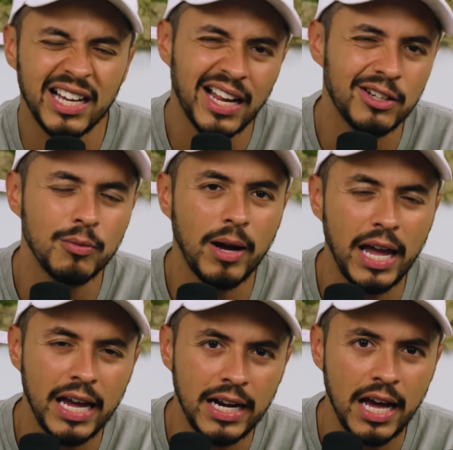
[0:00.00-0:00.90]
I knew my
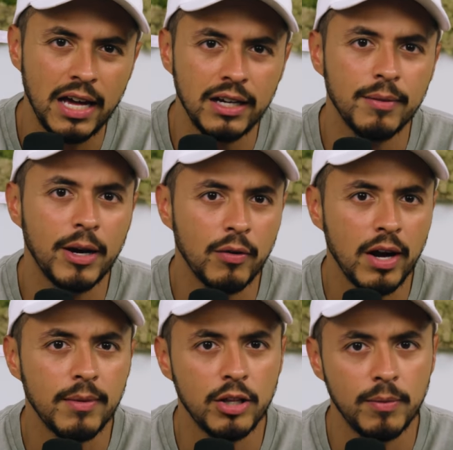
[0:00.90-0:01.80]
aunt had it and my
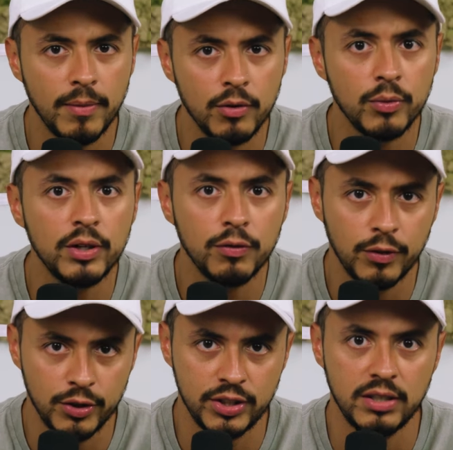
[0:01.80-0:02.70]
grandmother, but my real
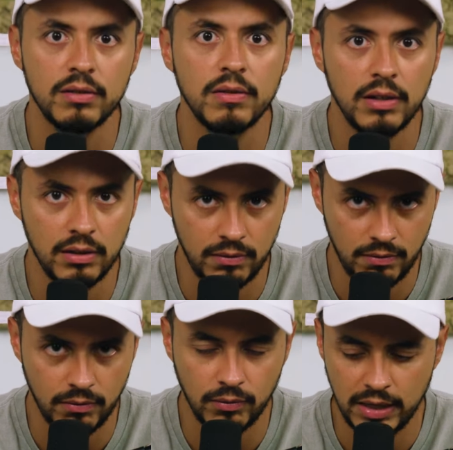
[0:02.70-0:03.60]
first
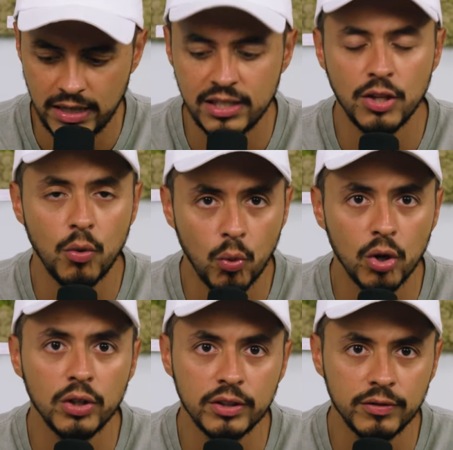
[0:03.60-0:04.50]
into the
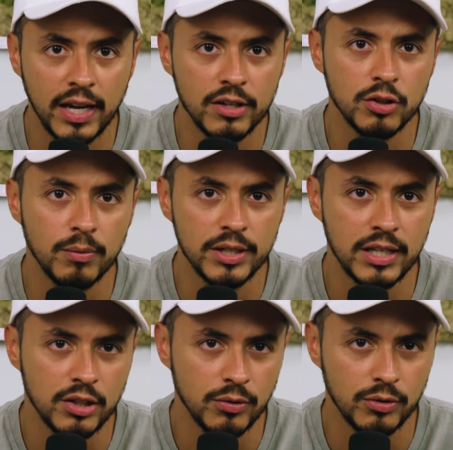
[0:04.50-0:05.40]
world of cancer and breast
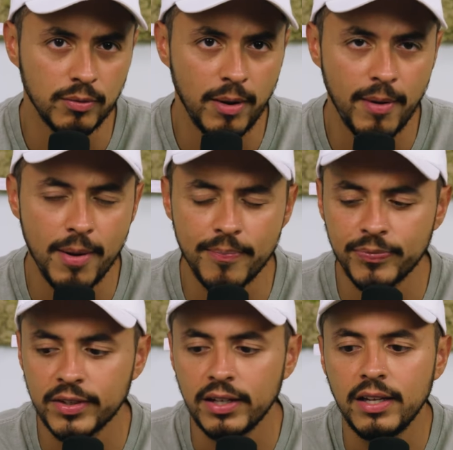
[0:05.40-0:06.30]
cancer was with my mom.
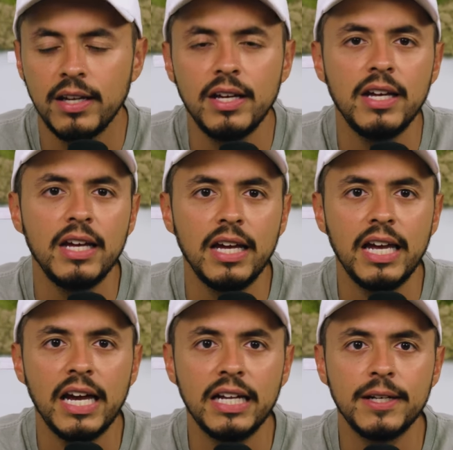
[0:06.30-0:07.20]

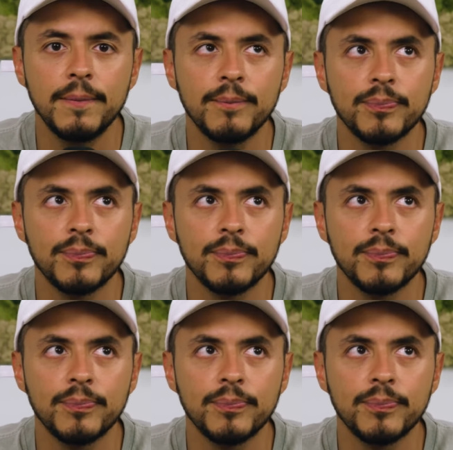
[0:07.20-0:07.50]
And